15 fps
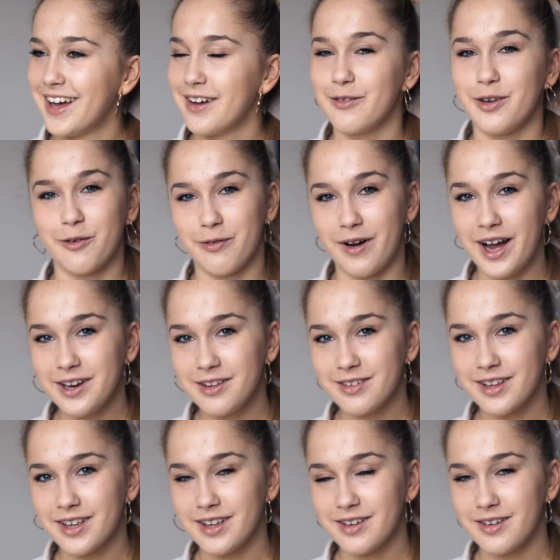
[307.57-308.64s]
we
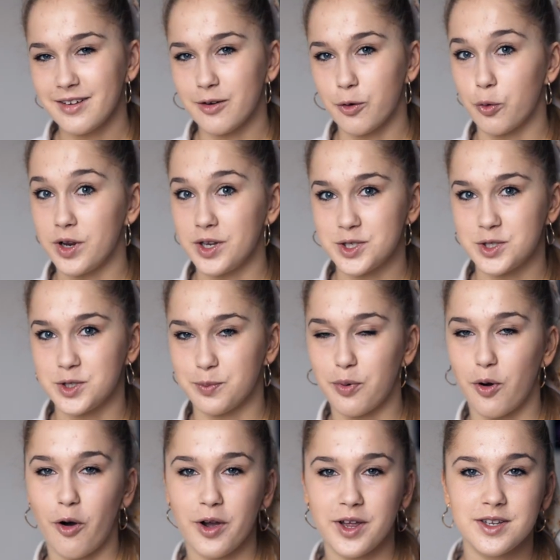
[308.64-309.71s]
finally reached the
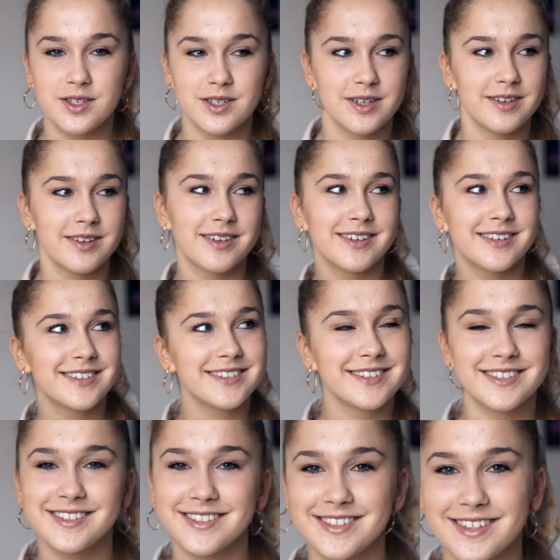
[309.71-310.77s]
point.
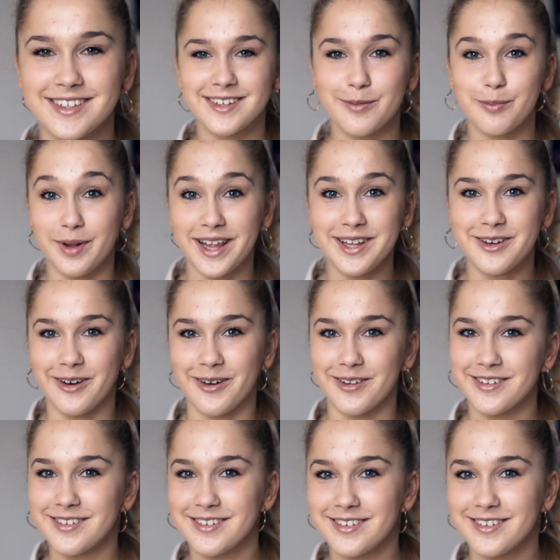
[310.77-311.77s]
Pothole.